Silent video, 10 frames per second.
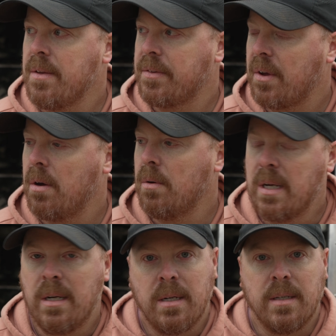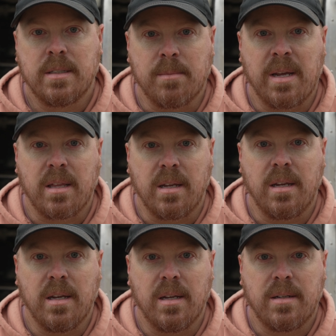So Samantha can
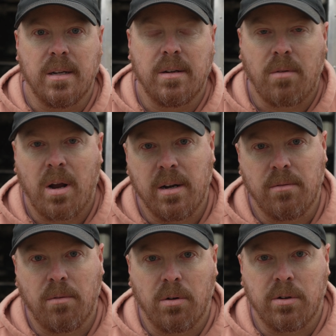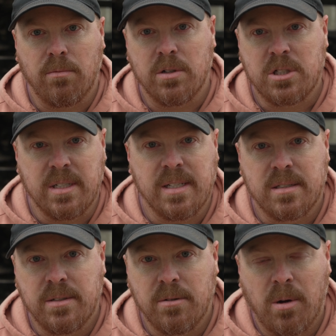get rocking and rolling on what she needs
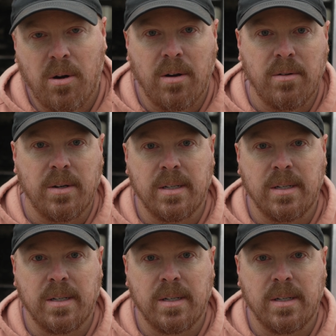to do tomorrow.